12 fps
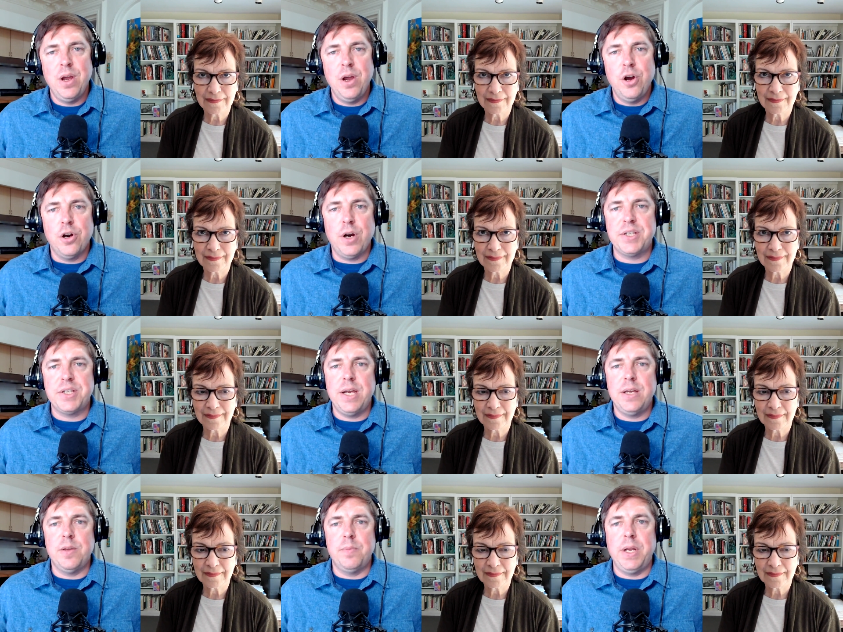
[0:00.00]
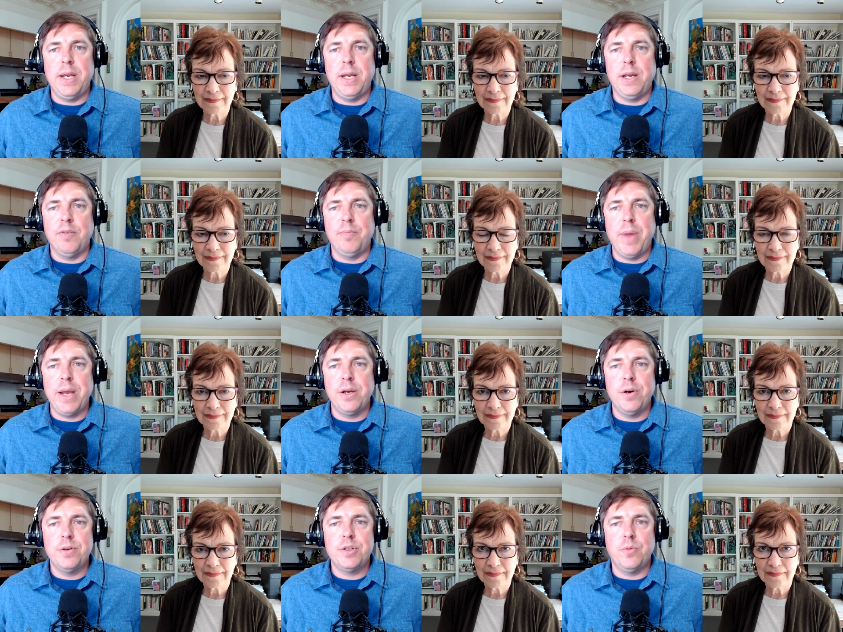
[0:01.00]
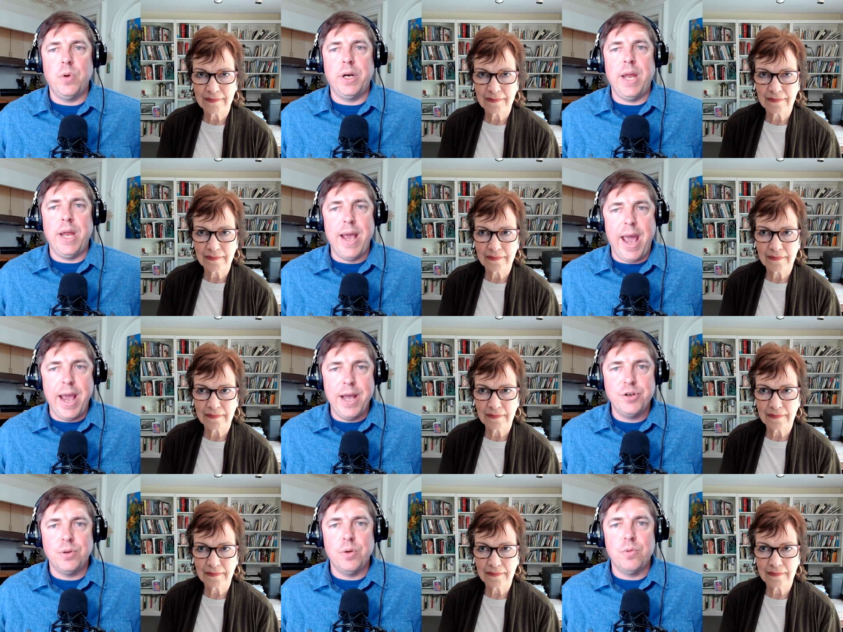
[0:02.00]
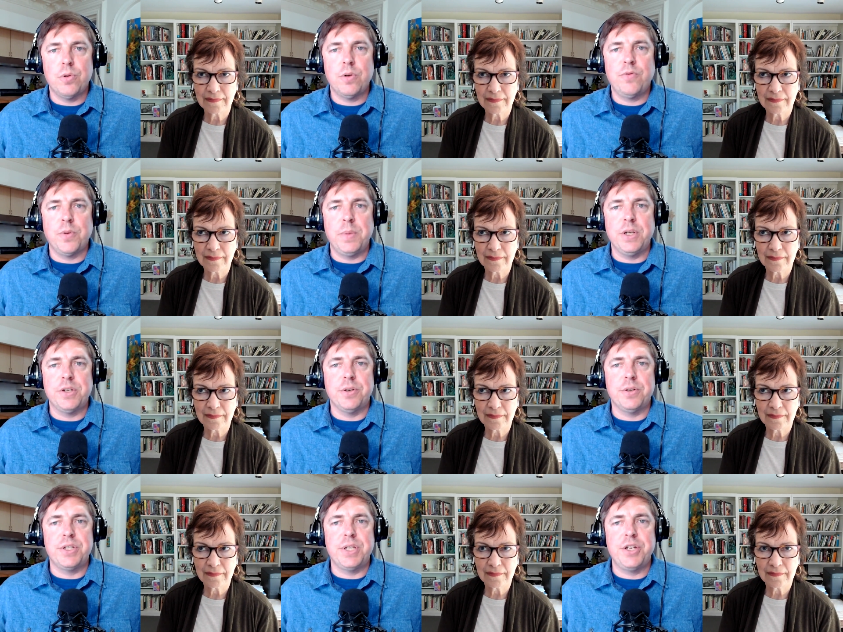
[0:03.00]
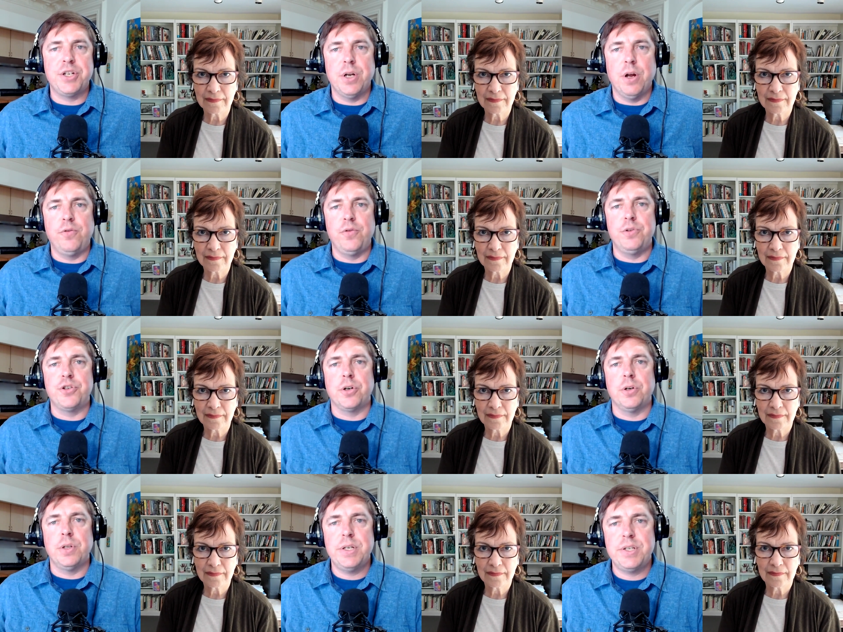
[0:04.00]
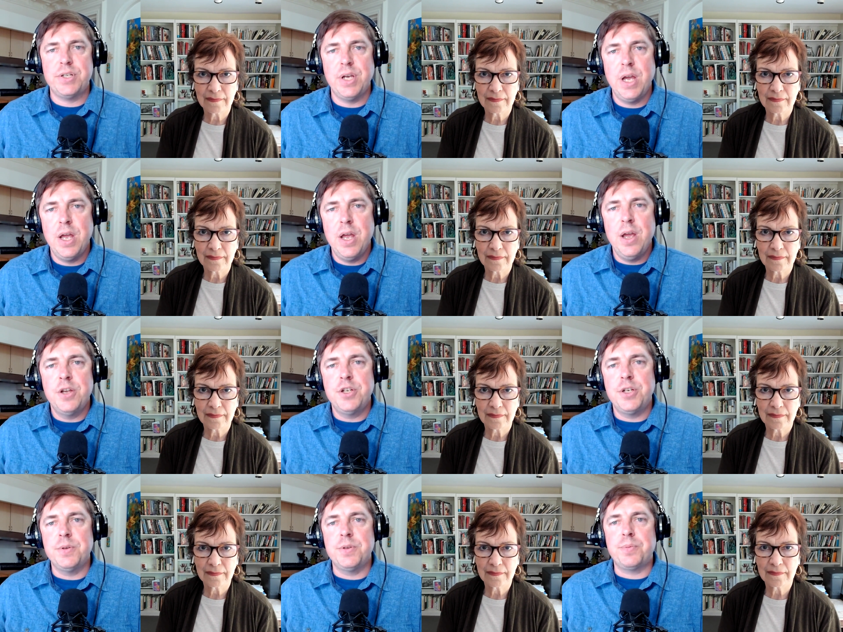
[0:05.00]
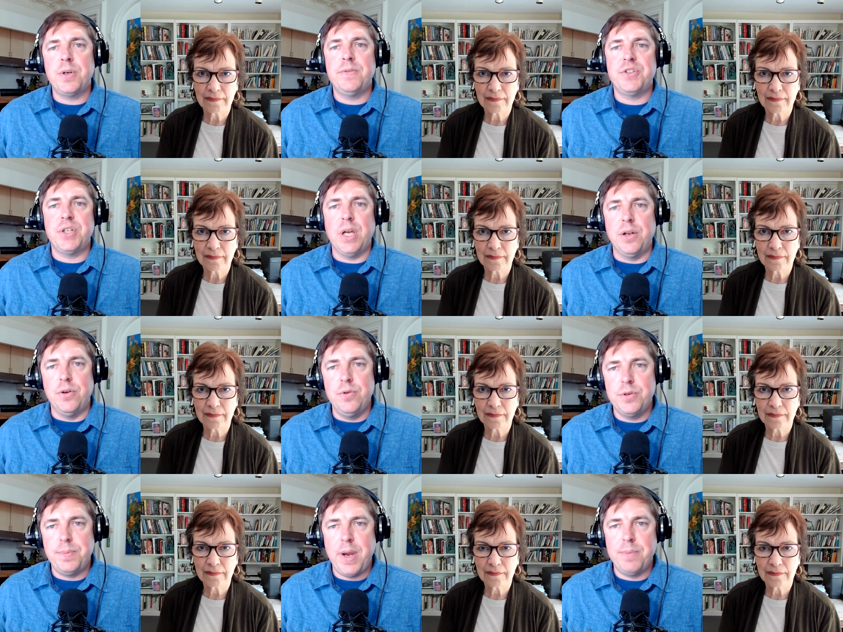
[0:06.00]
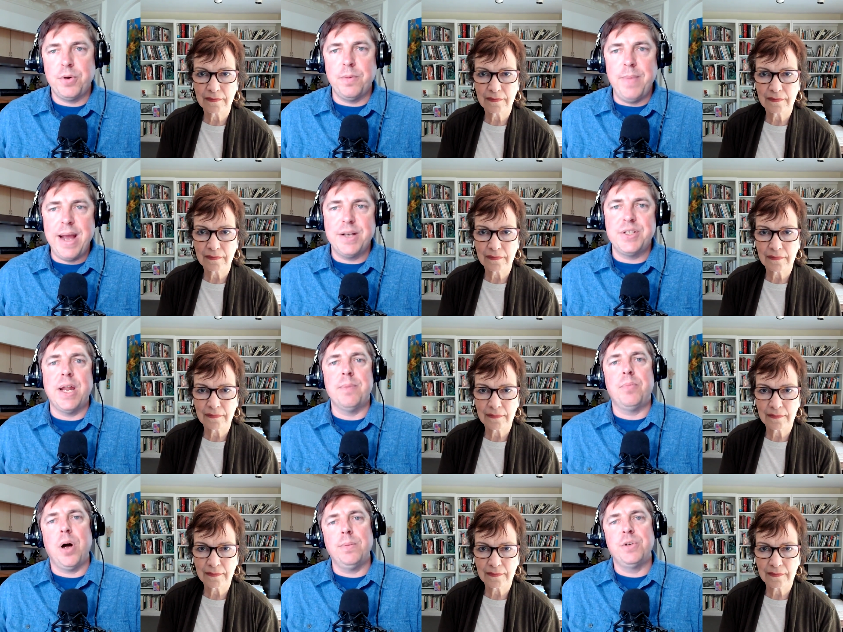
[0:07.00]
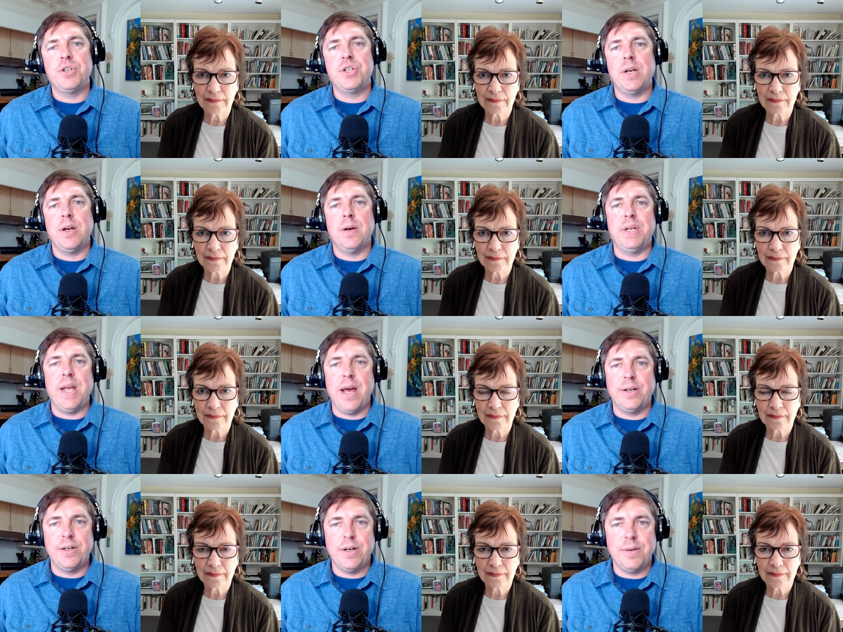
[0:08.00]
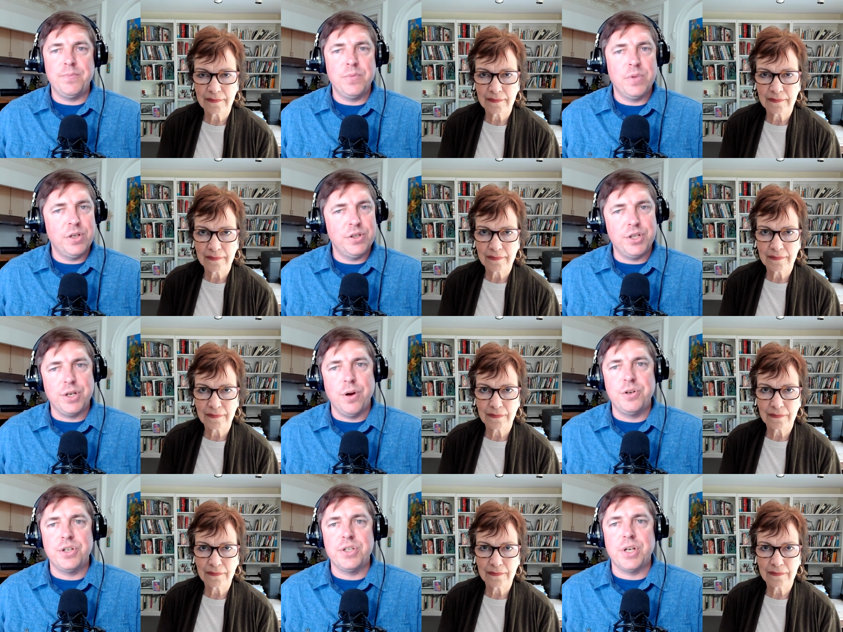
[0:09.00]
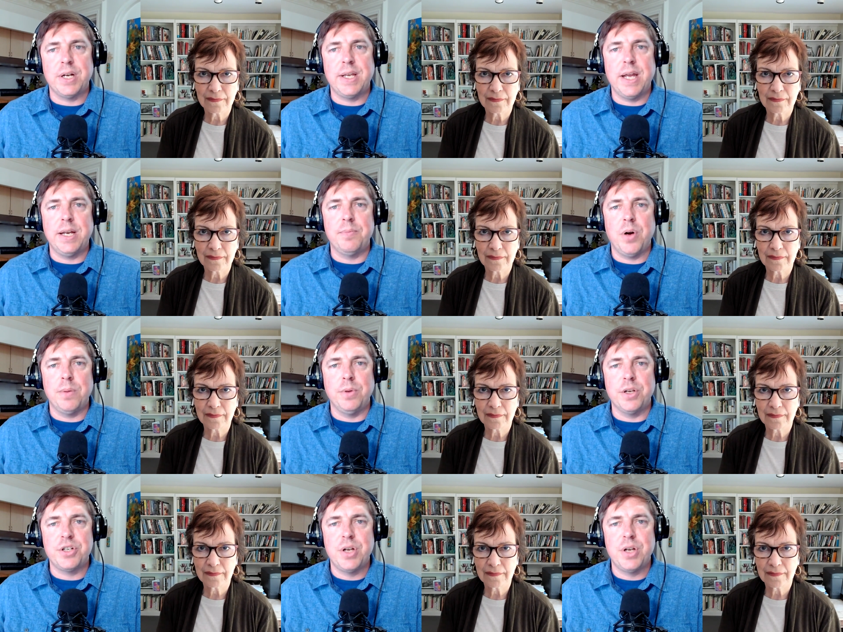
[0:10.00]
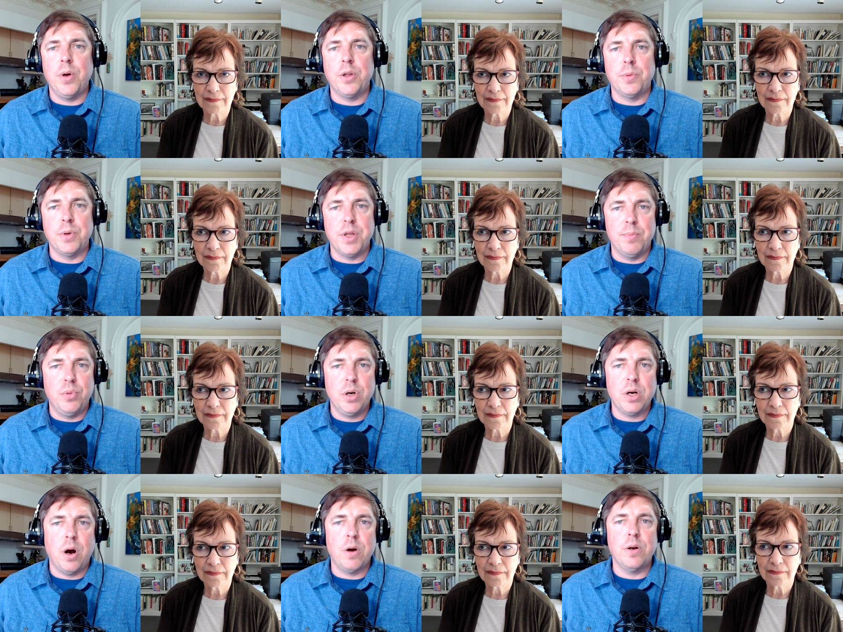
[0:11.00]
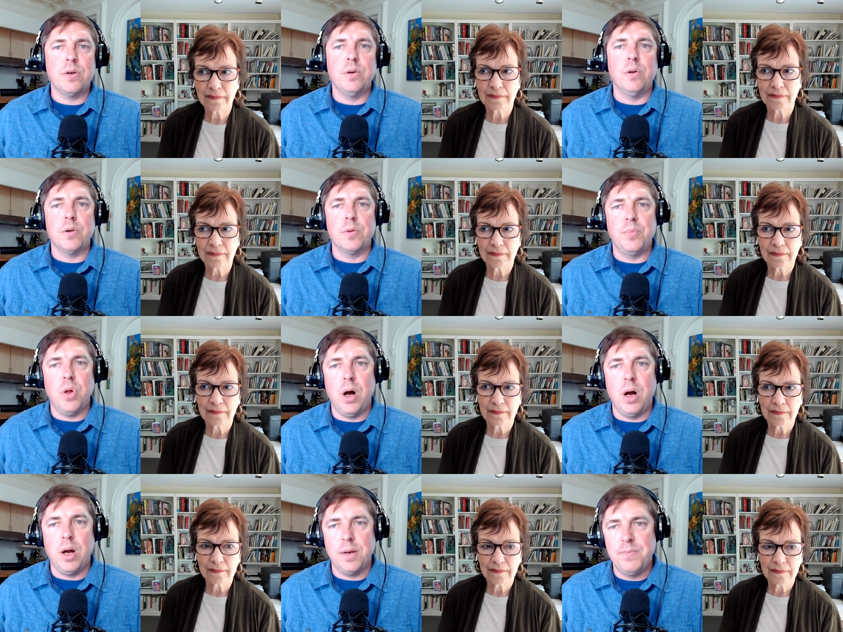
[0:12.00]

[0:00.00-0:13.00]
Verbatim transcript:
Speaker 1: Her essay, The Meaning of Mangoes, won an annual award from the Association of Food Journalists. She was previously a newspaper, magazine, and publishing company editor. She coaches on getting published, whether with a book, article, or blog.